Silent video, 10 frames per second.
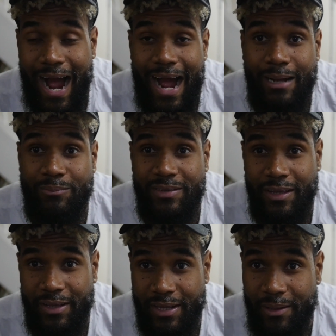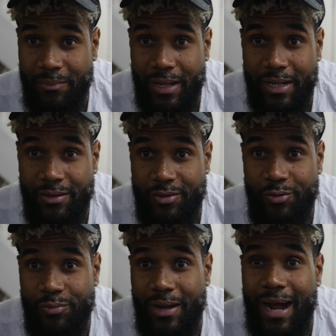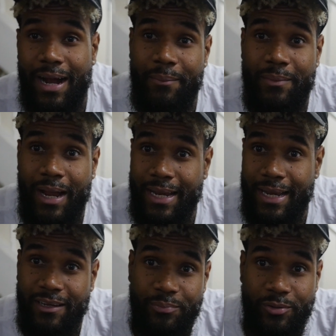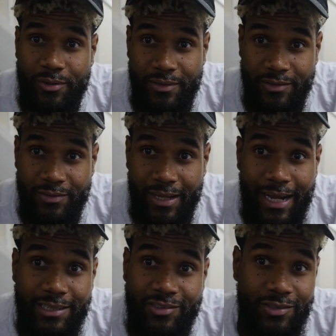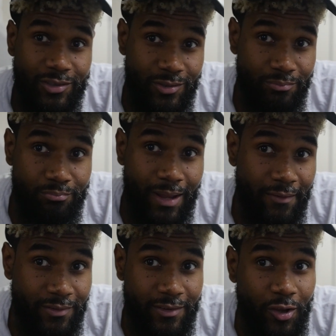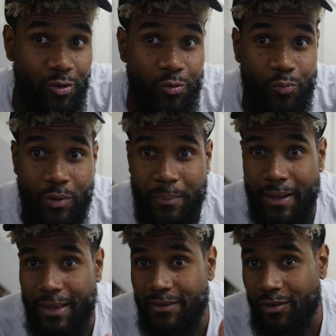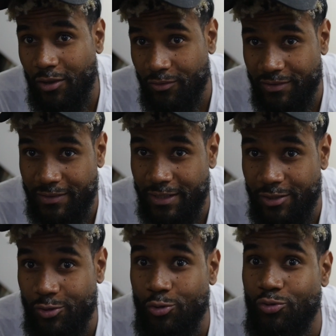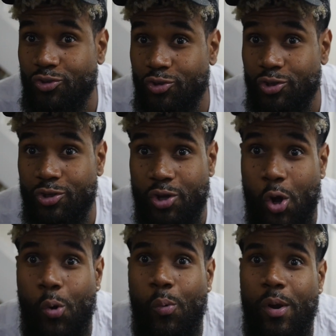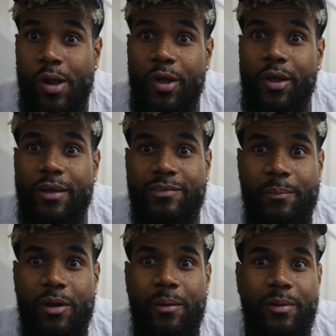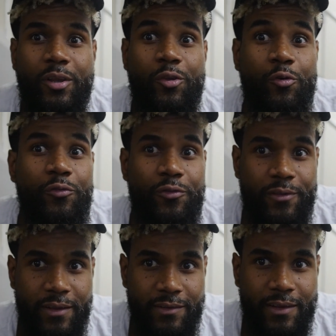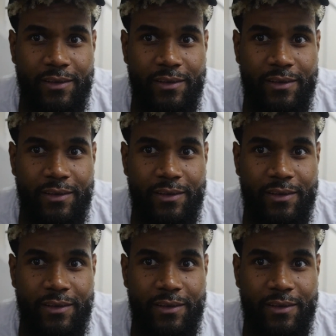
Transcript: I'm telling him, like, dude, I'm not an expert on this. I shouldn't have to tell you what my last colorist did. You should know, because I'm coming to you for this.